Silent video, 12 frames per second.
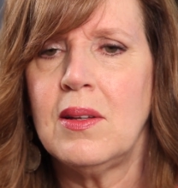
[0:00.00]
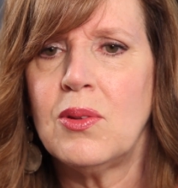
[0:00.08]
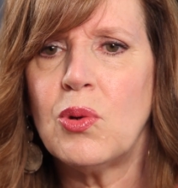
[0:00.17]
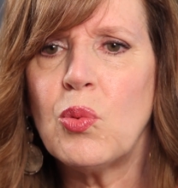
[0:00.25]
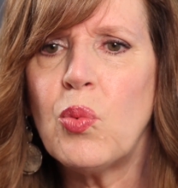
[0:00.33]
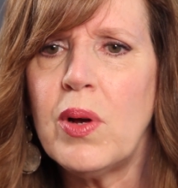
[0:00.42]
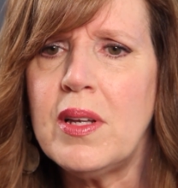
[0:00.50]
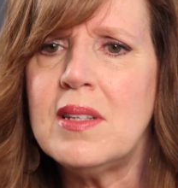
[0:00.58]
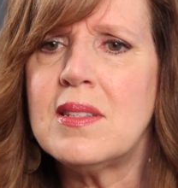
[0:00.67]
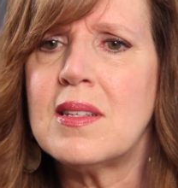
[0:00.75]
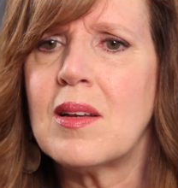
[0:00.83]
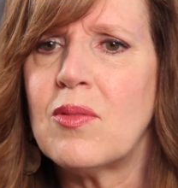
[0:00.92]
through
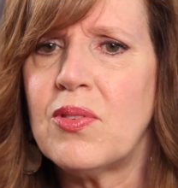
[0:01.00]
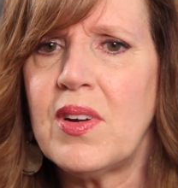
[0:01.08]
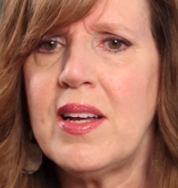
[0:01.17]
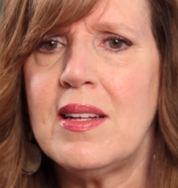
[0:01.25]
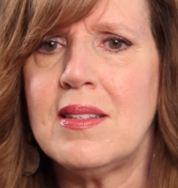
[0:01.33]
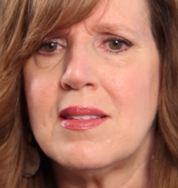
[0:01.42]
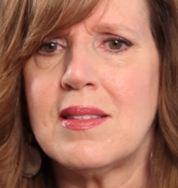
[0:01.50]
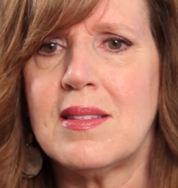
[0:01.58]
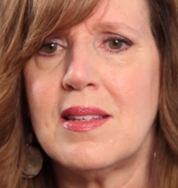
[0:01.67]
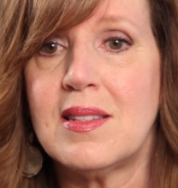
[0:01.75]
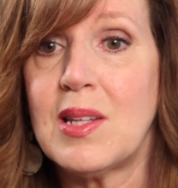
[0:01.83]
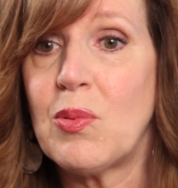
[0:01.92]
witnessing friends
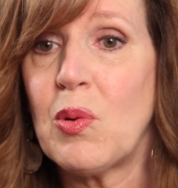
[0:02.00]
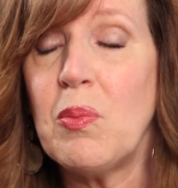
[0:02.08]
as they were